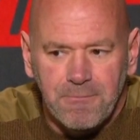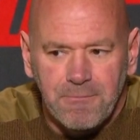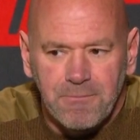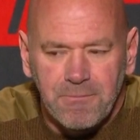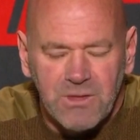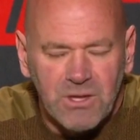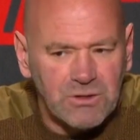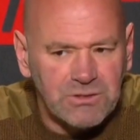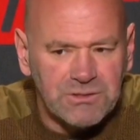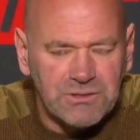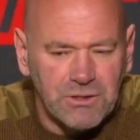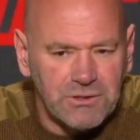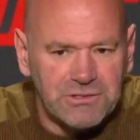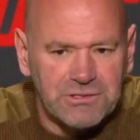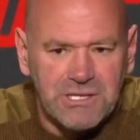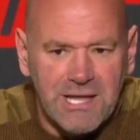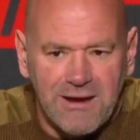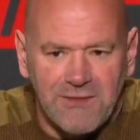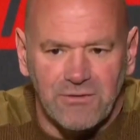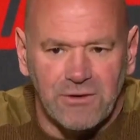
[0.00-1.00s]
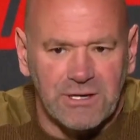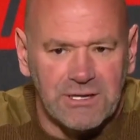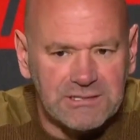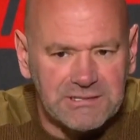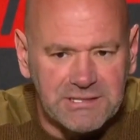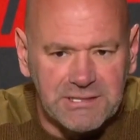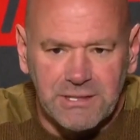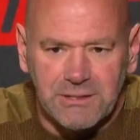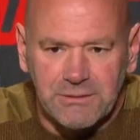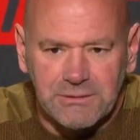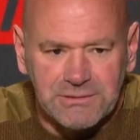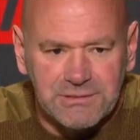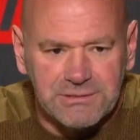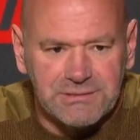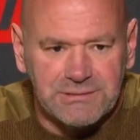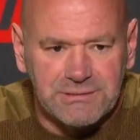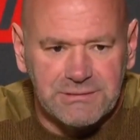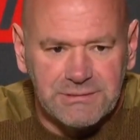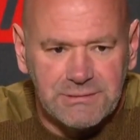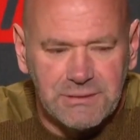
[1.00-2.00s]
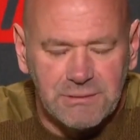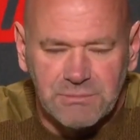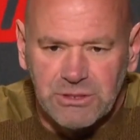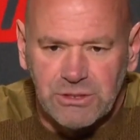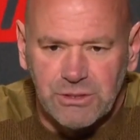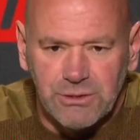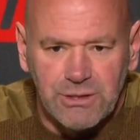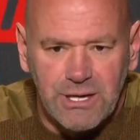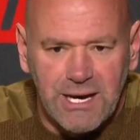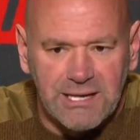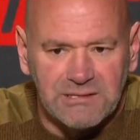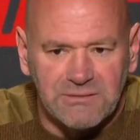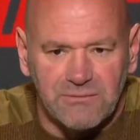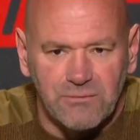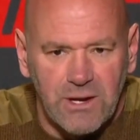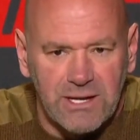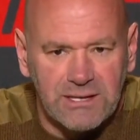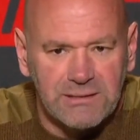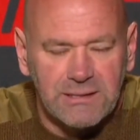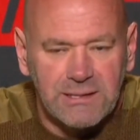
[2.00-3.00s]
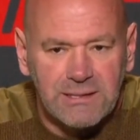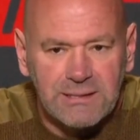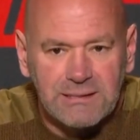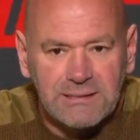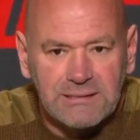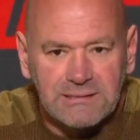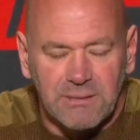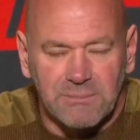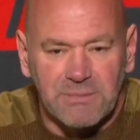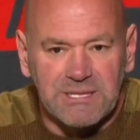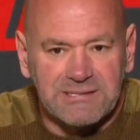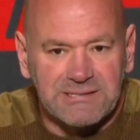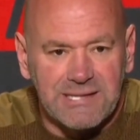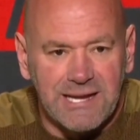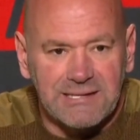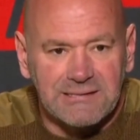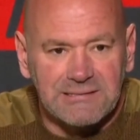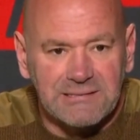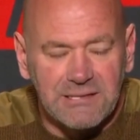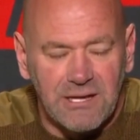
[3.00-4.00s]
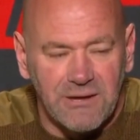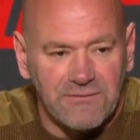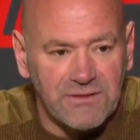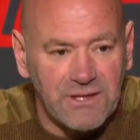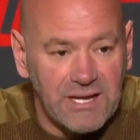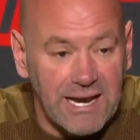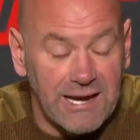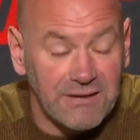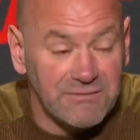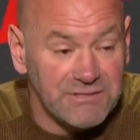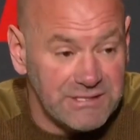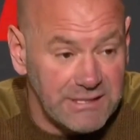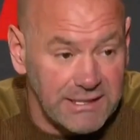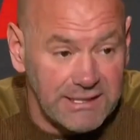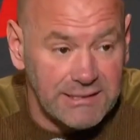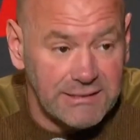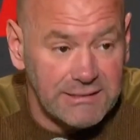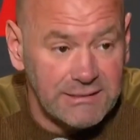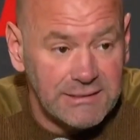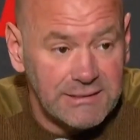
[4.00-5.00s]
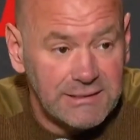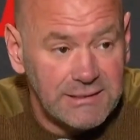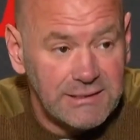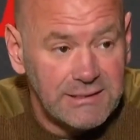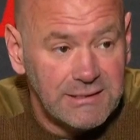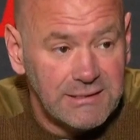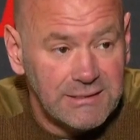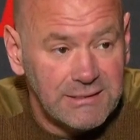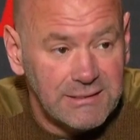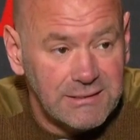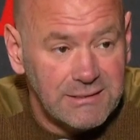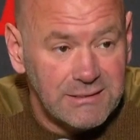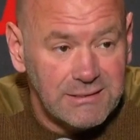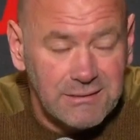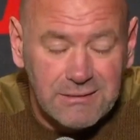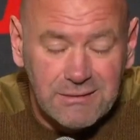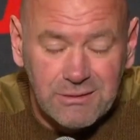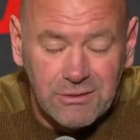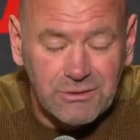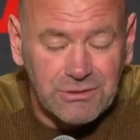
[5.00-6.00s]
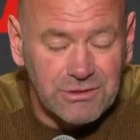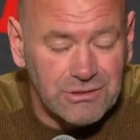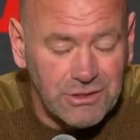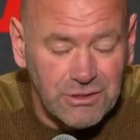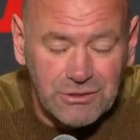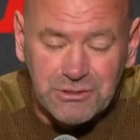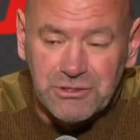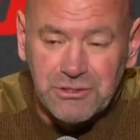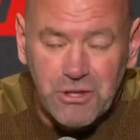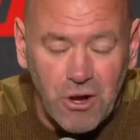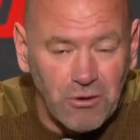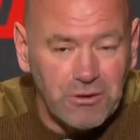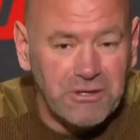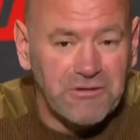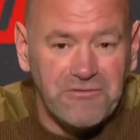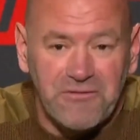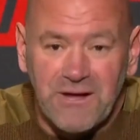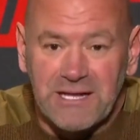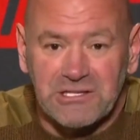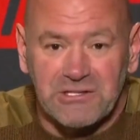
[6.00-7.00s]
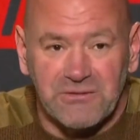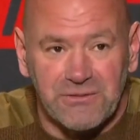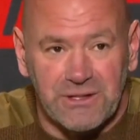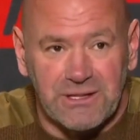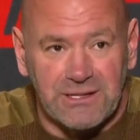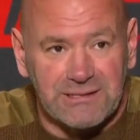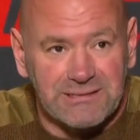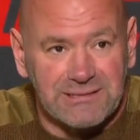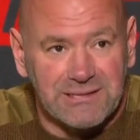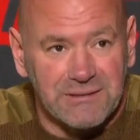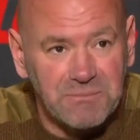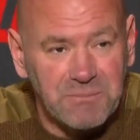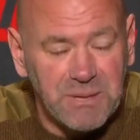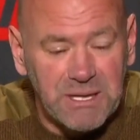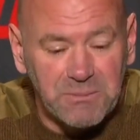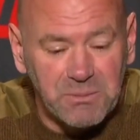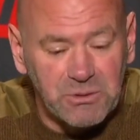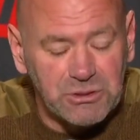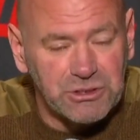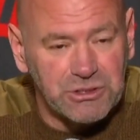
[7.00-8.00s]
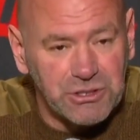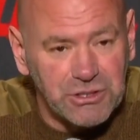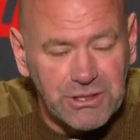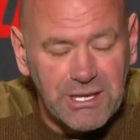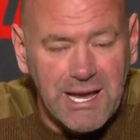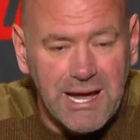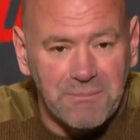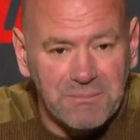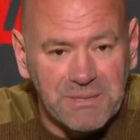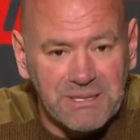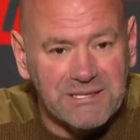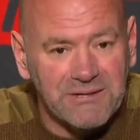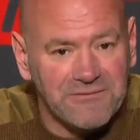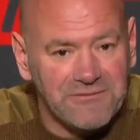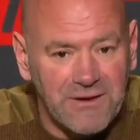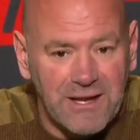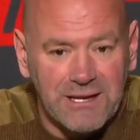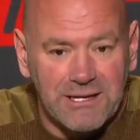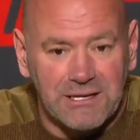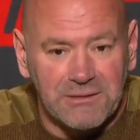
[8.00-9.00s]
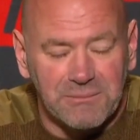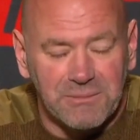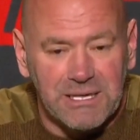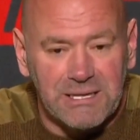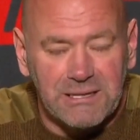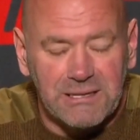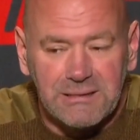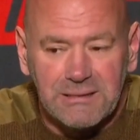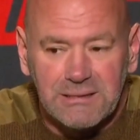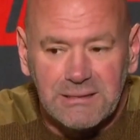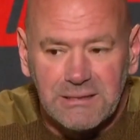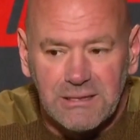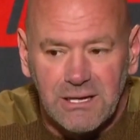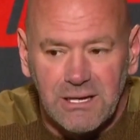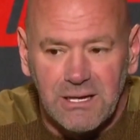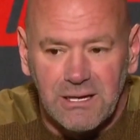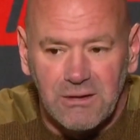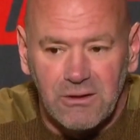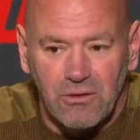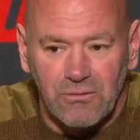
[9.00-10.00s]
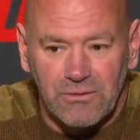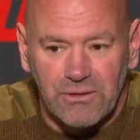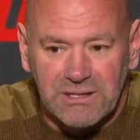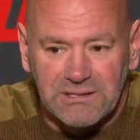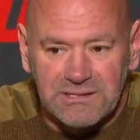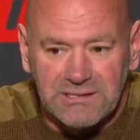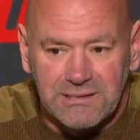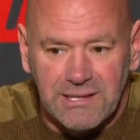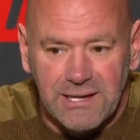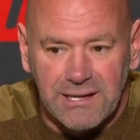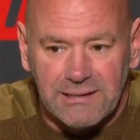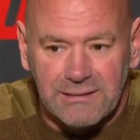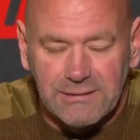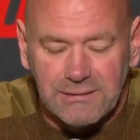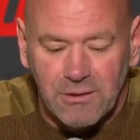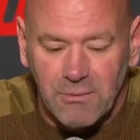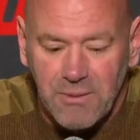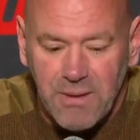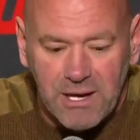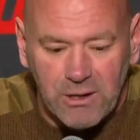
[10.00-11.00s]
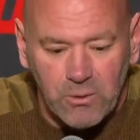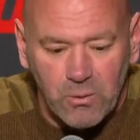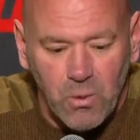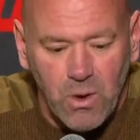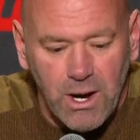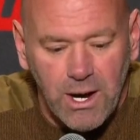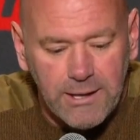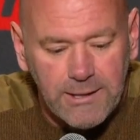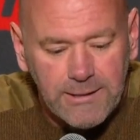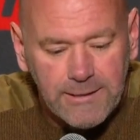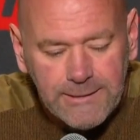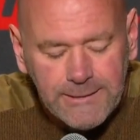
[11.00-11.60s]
There's never an excuse. I'm sure you guys have read some of the same stuff that I've seen. There's no defense for this, and people should not be defending me over this thing, no matter what.